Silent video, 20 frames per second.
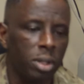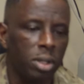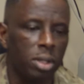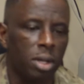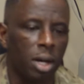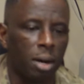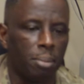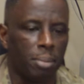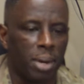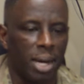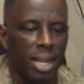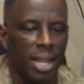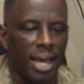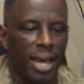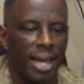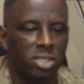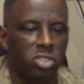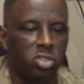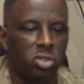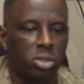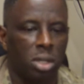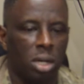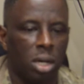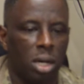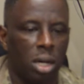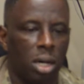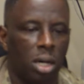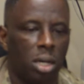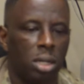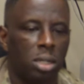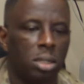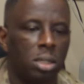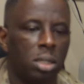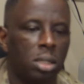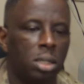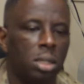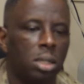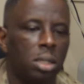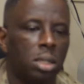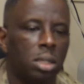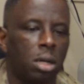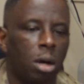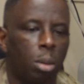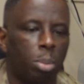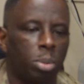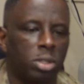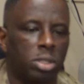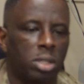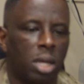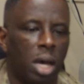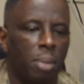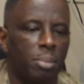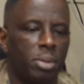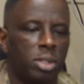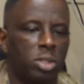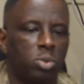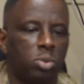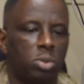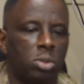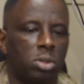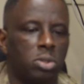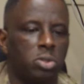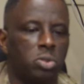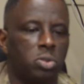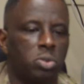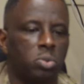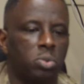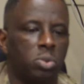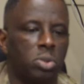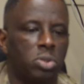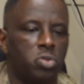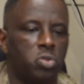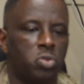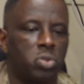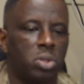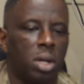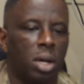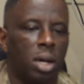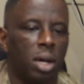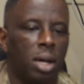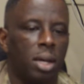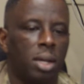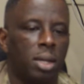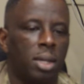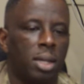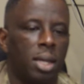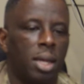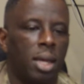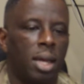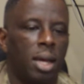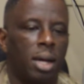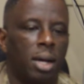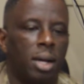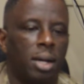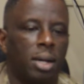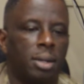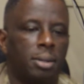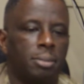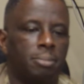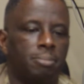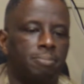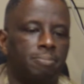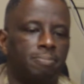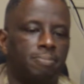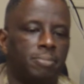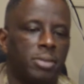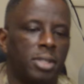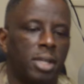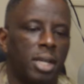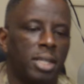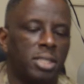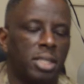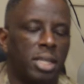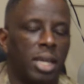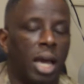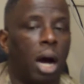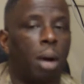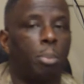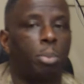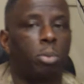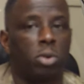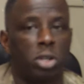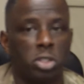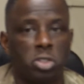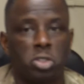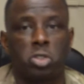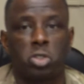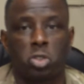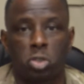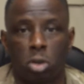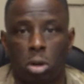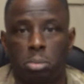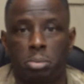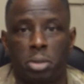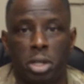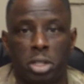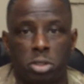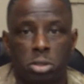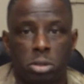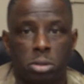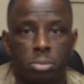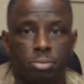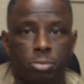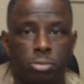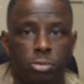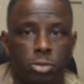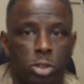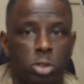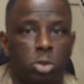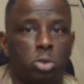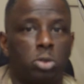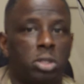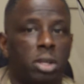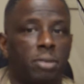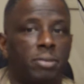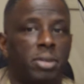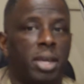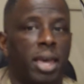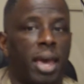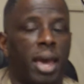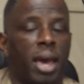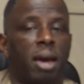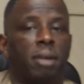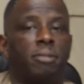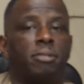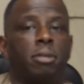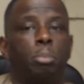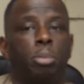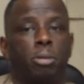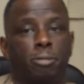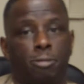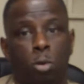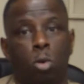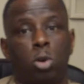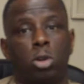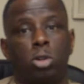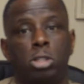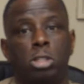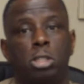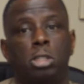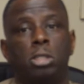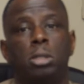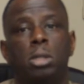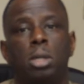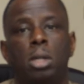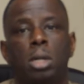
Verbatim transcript: Now my last uh, couple assignments was was uh, um, as a operations sergeant major for 27 Cav up at Fort Hood,